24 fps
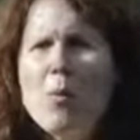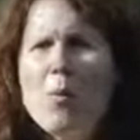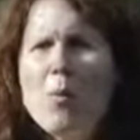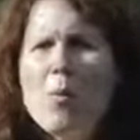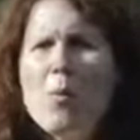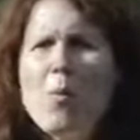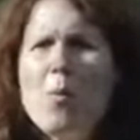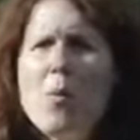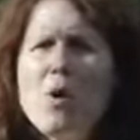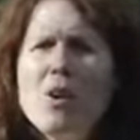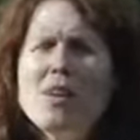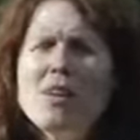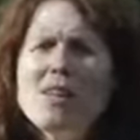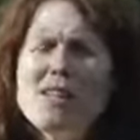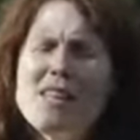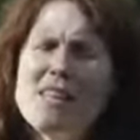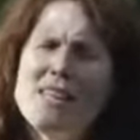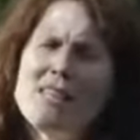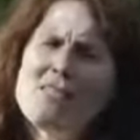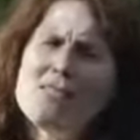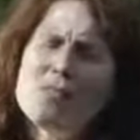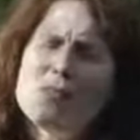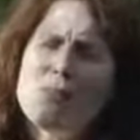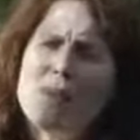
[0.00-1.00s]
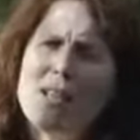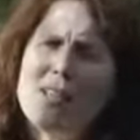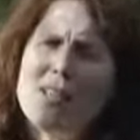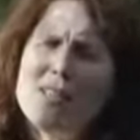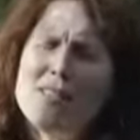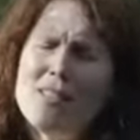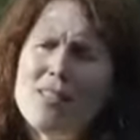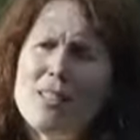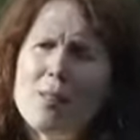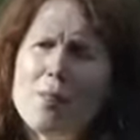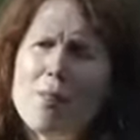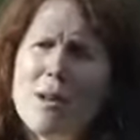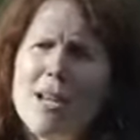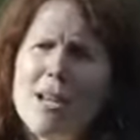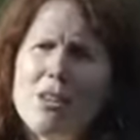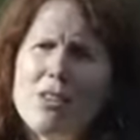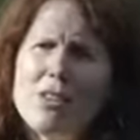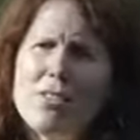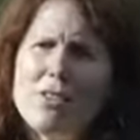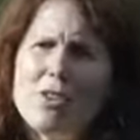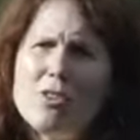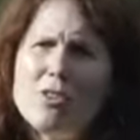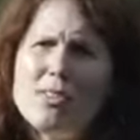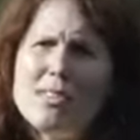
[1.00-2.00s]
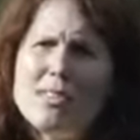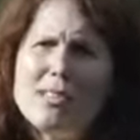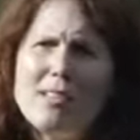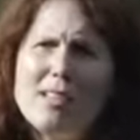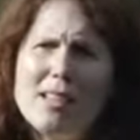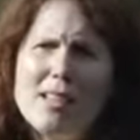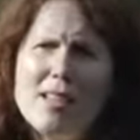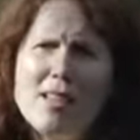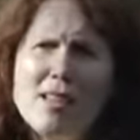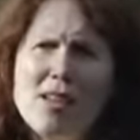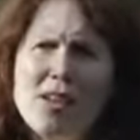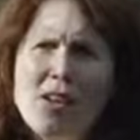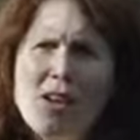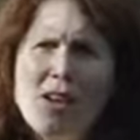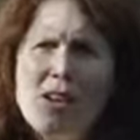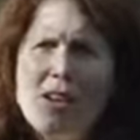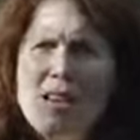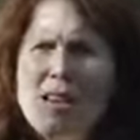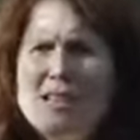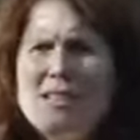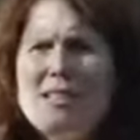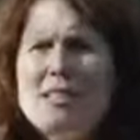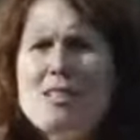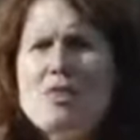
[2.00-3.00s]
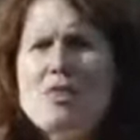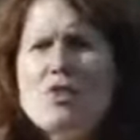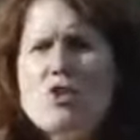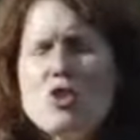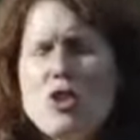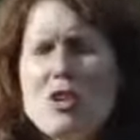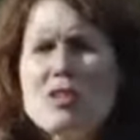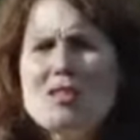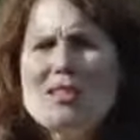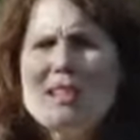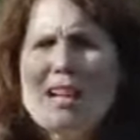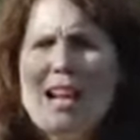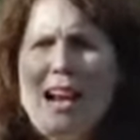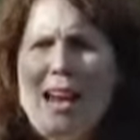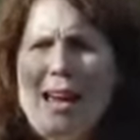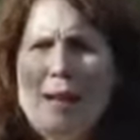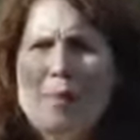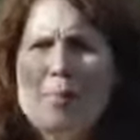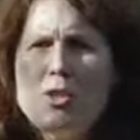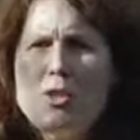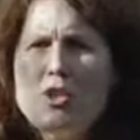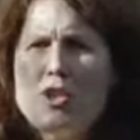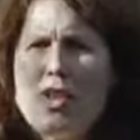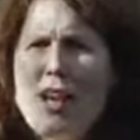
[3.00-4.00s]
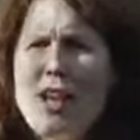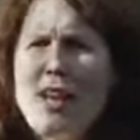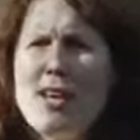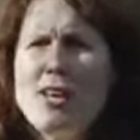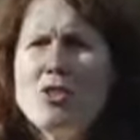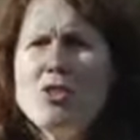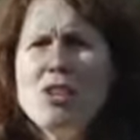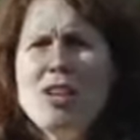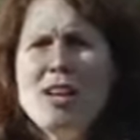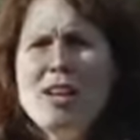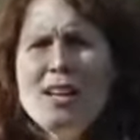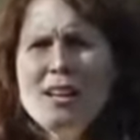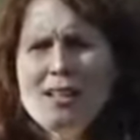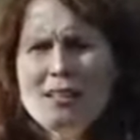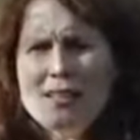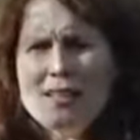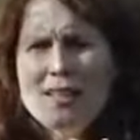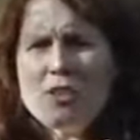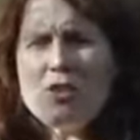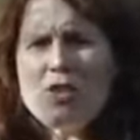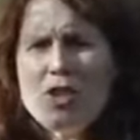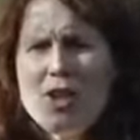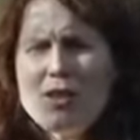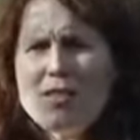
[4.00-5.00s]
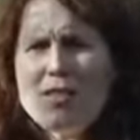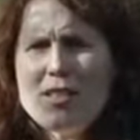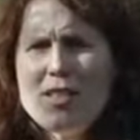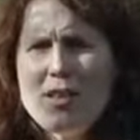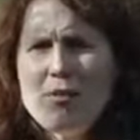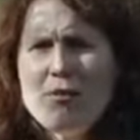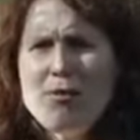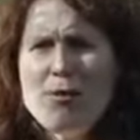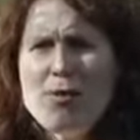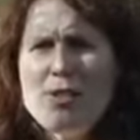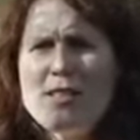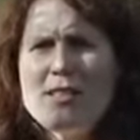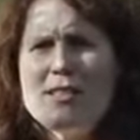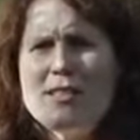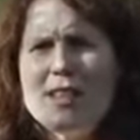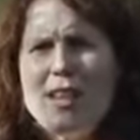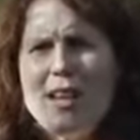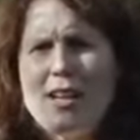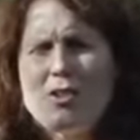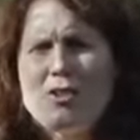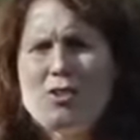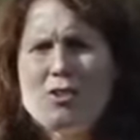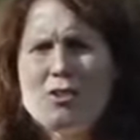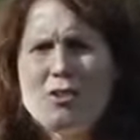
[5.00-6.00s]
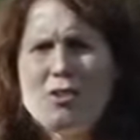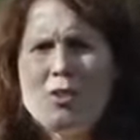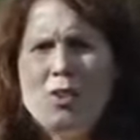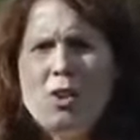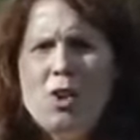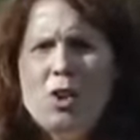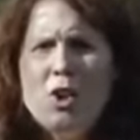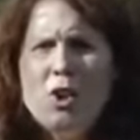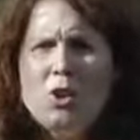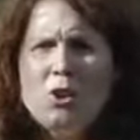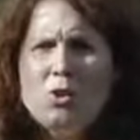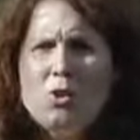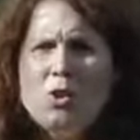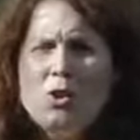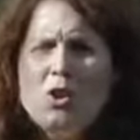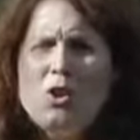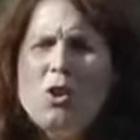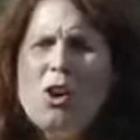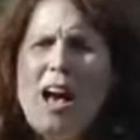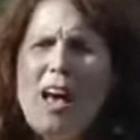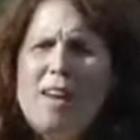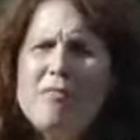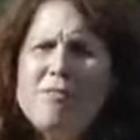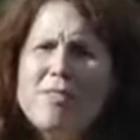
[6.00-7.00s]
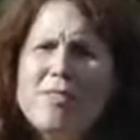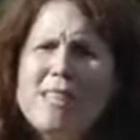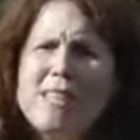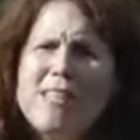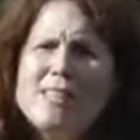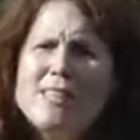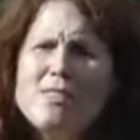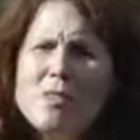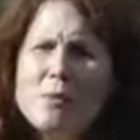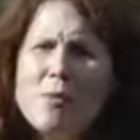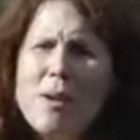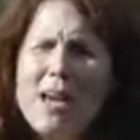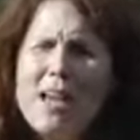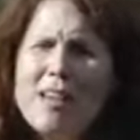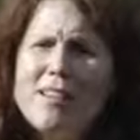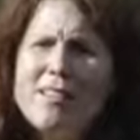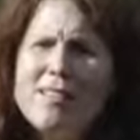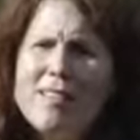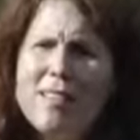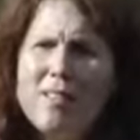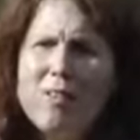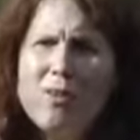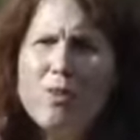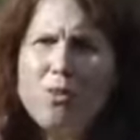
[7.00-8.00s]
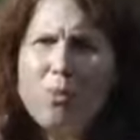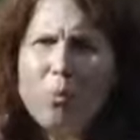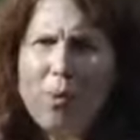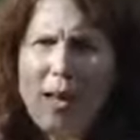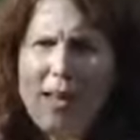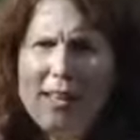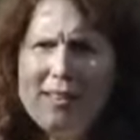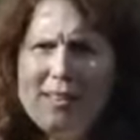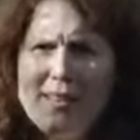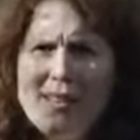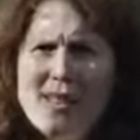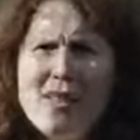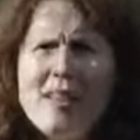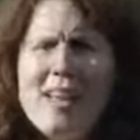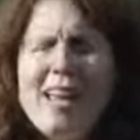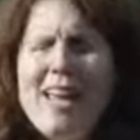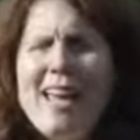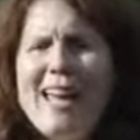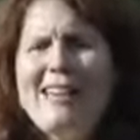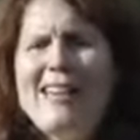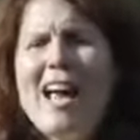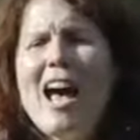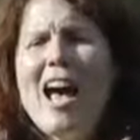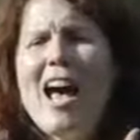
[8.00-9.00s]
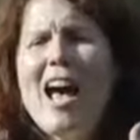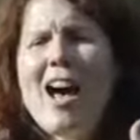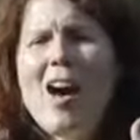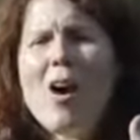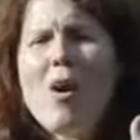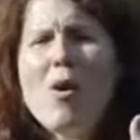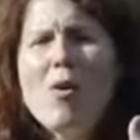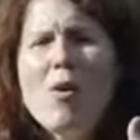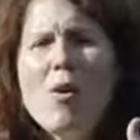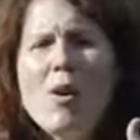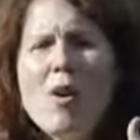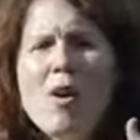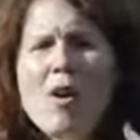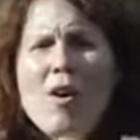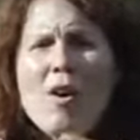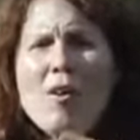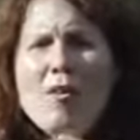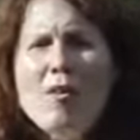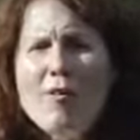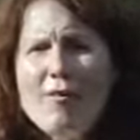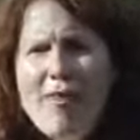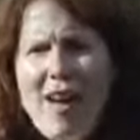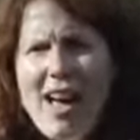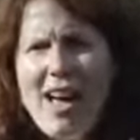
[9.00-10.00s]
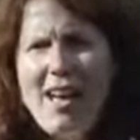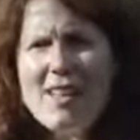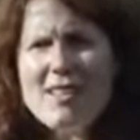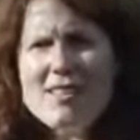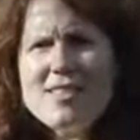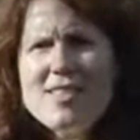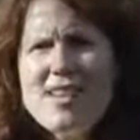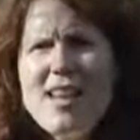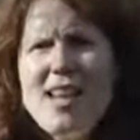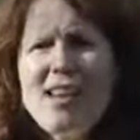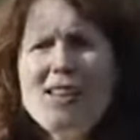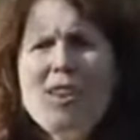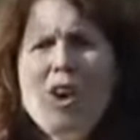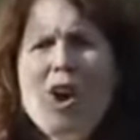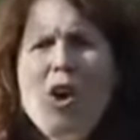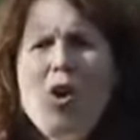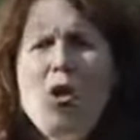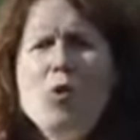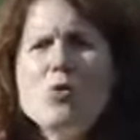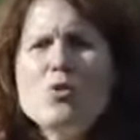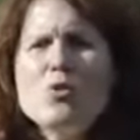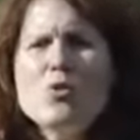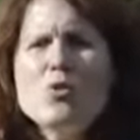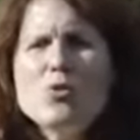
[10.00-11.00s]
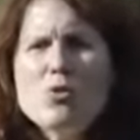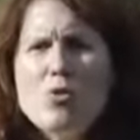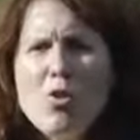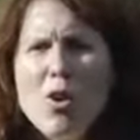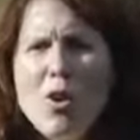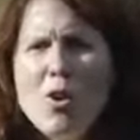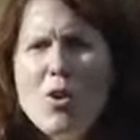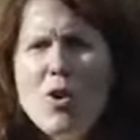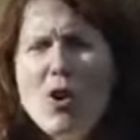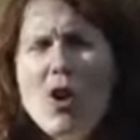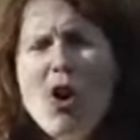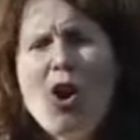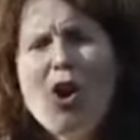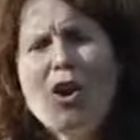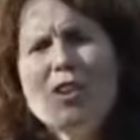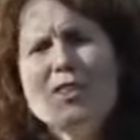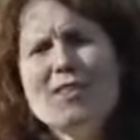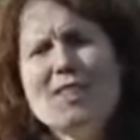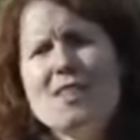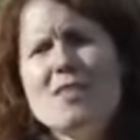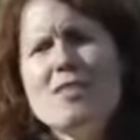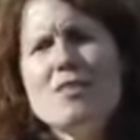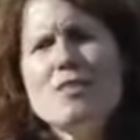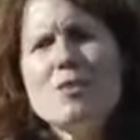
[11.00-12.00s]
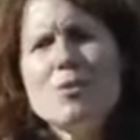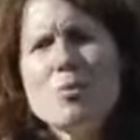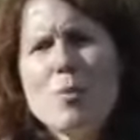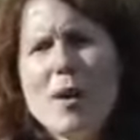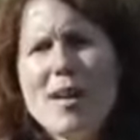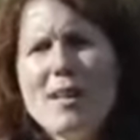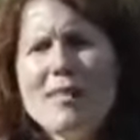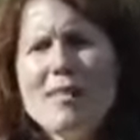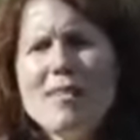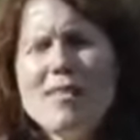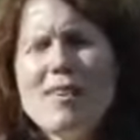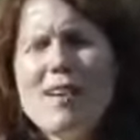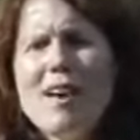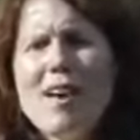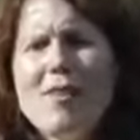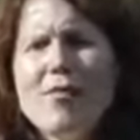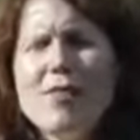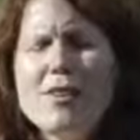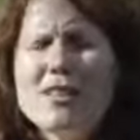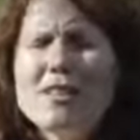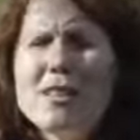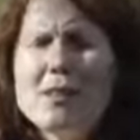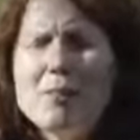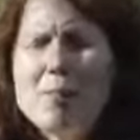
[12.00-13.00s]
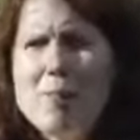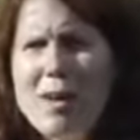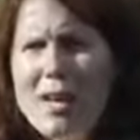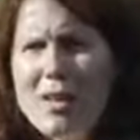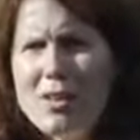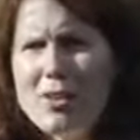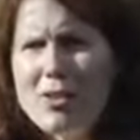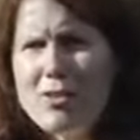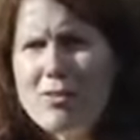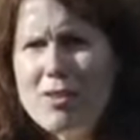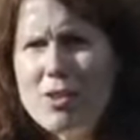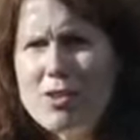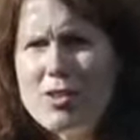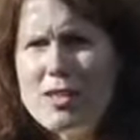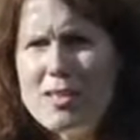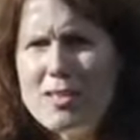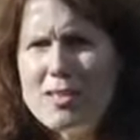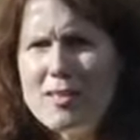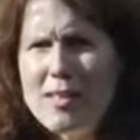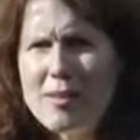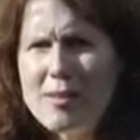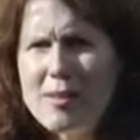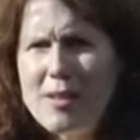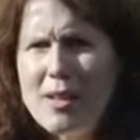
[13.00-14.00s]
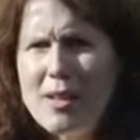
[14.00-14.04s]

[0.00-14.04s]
What is threatening biodiversity? Is it just climate change? Is it just deforestation? Do you have interacting threats? And how fast and how strong are these threats affecting biodiversity?